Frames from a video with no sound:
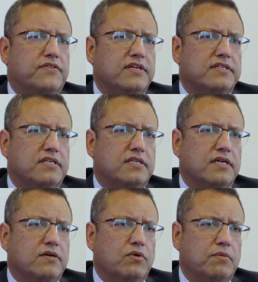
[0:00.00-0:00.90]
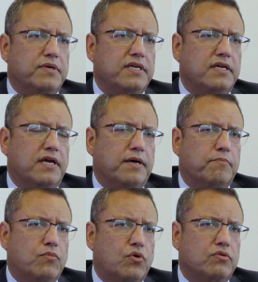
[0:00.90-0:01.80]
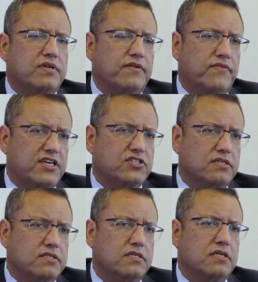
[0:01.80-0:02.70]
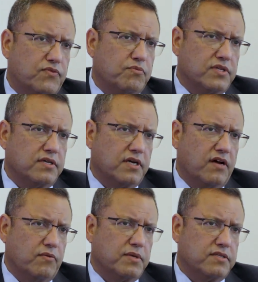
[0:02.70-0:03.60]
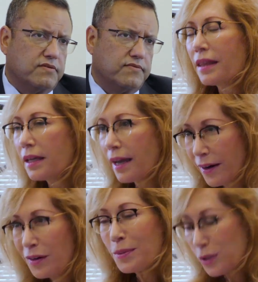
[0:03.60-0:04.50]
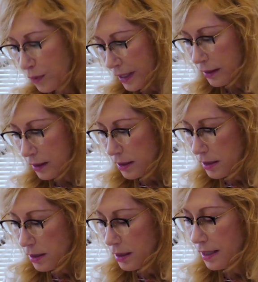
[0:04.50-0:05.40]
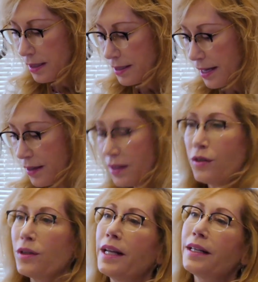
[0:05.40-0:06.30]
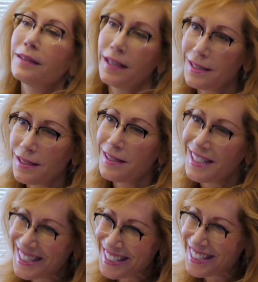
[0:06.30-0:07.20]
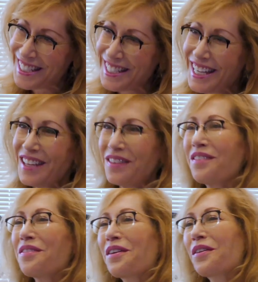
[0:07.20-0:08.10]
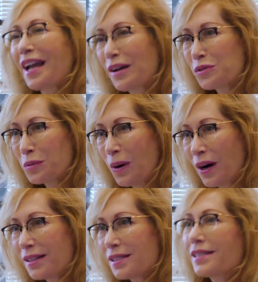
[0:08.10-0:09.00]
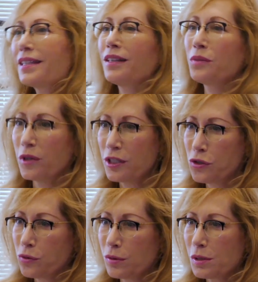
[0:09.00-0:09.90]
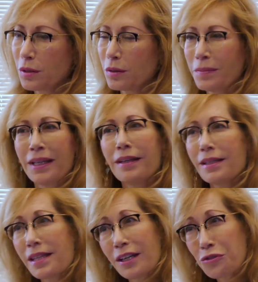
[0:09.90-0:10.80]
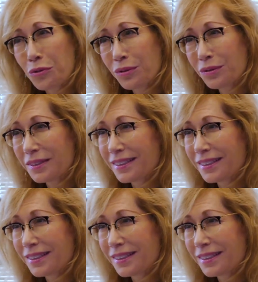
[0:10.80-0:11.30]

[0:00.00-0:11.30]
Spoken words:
think that there will be more directions from the government. The Arab Israelis, they say that they're getting less assistance than their counterparts in West Jerusalem. Is that true?